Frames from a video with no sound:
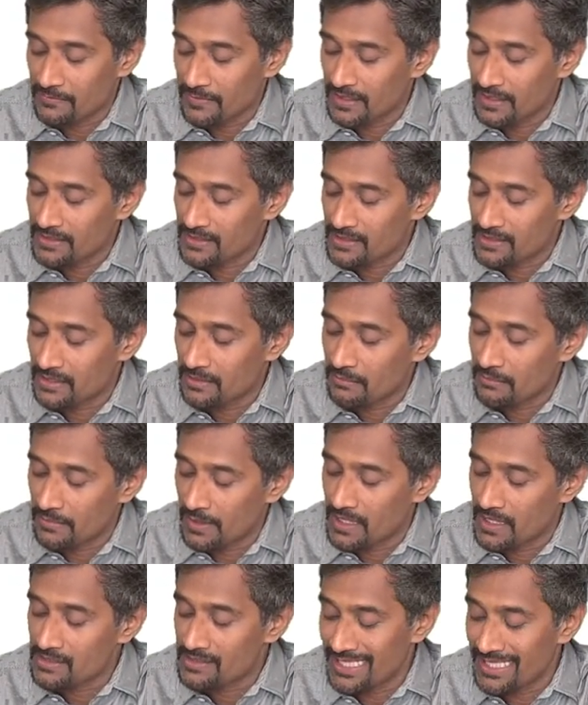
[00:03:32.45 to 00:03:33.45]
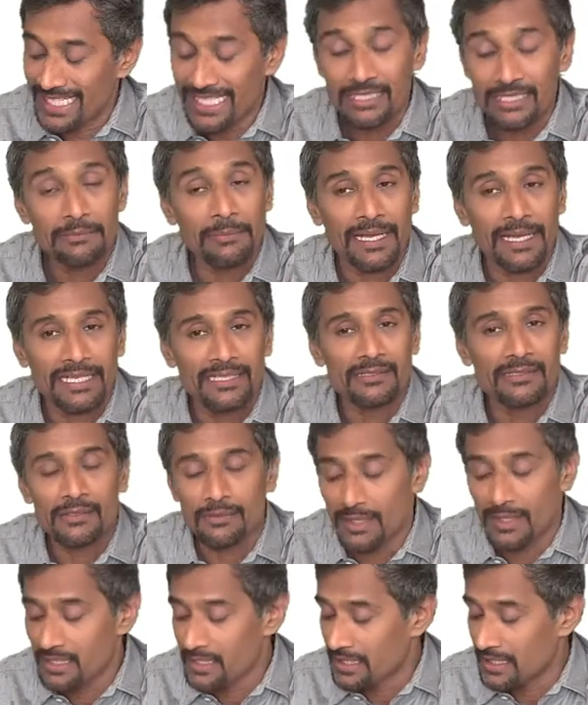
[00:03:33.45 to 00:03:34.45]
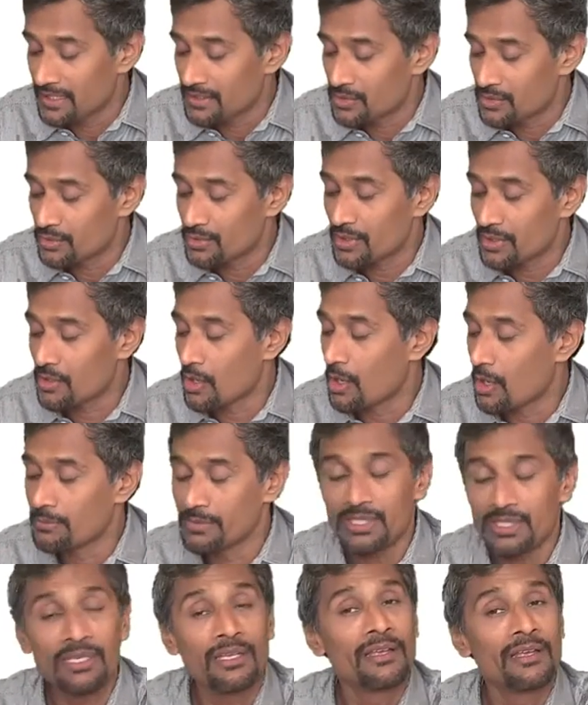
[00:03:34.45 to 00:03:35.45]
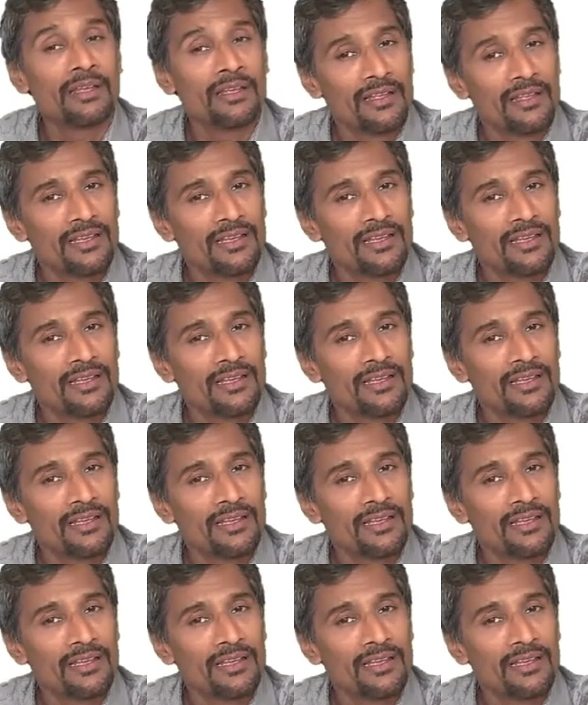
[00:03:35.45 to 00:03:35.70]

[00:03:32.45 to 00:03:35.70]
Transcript: first term plus 8 minus 1 into the common